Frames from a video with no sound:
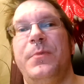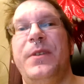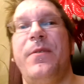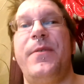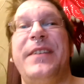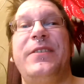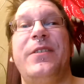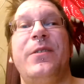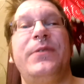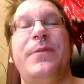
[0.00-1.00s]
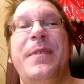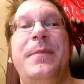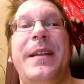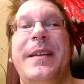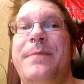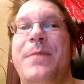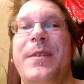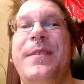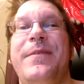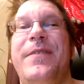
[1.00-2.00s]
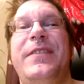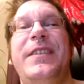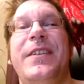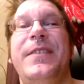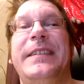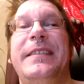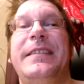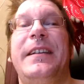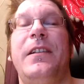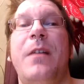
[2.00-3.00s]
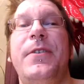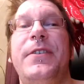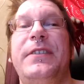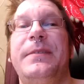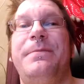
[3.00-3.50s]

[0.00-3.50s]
the range goes from maybe like 150, 160 kilometers